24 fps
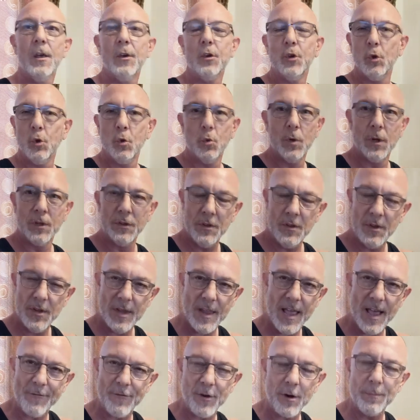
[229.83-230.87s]
you will
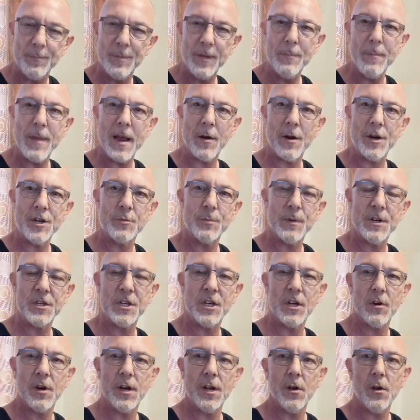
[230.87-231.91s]
never be marriage
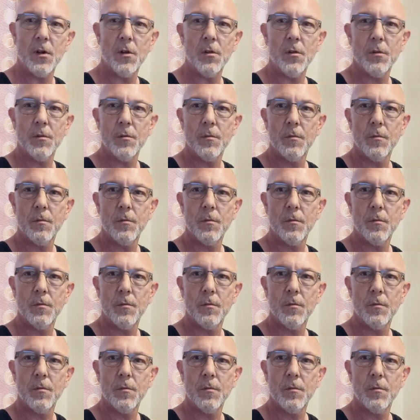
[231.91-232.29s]
material.